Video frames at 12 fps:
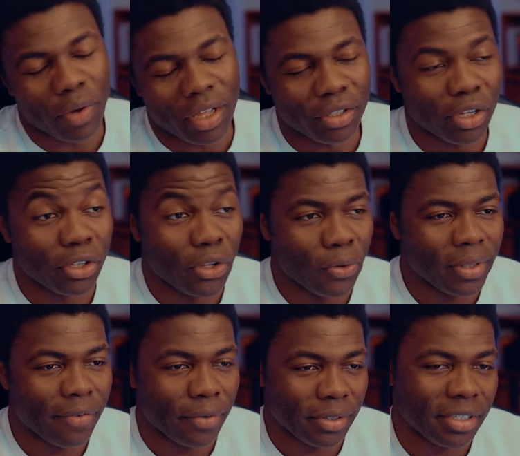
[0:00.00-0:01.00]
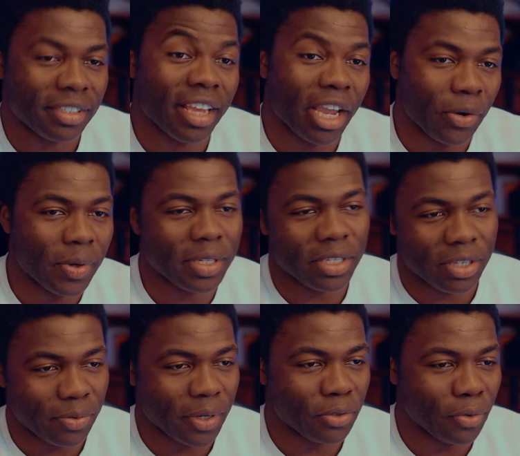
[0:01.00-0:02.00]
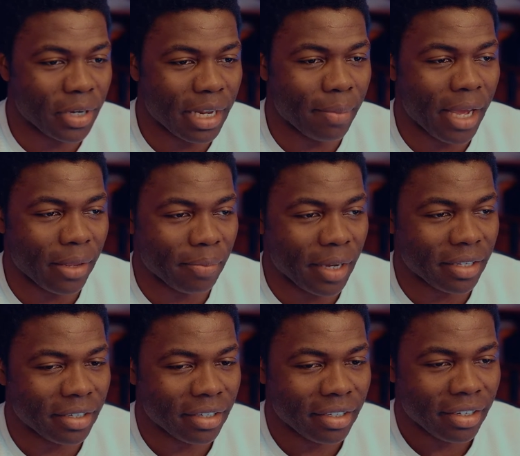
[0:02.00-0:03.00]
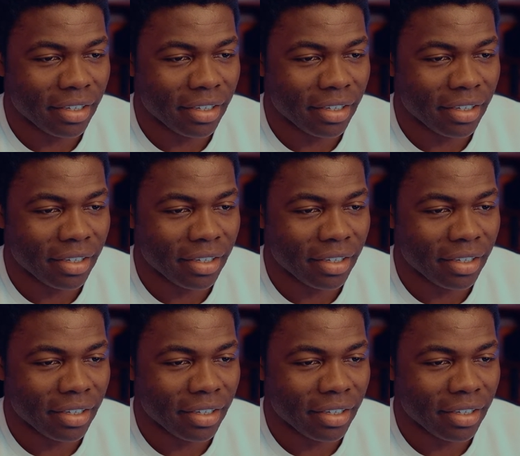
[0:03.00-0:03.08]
Well, not low levels, these are Inquisitors we're talking about, but